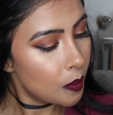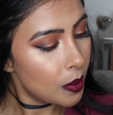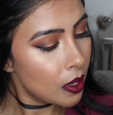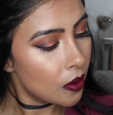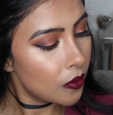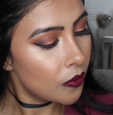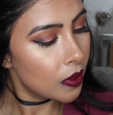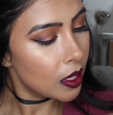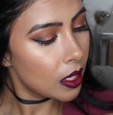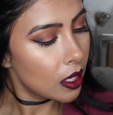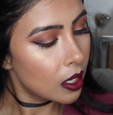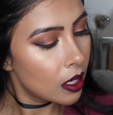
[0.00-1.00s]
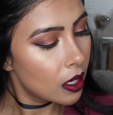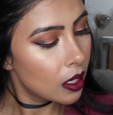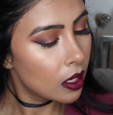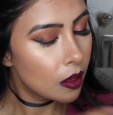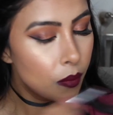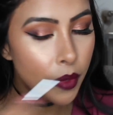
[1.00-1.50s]
bit of the
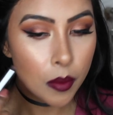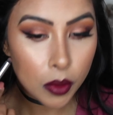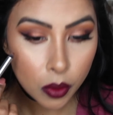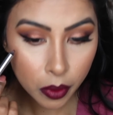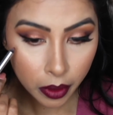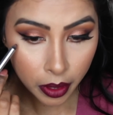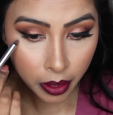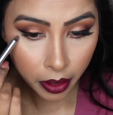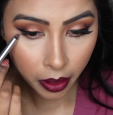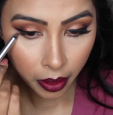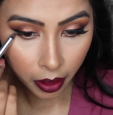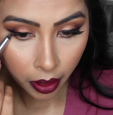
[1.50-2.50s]
purple colour.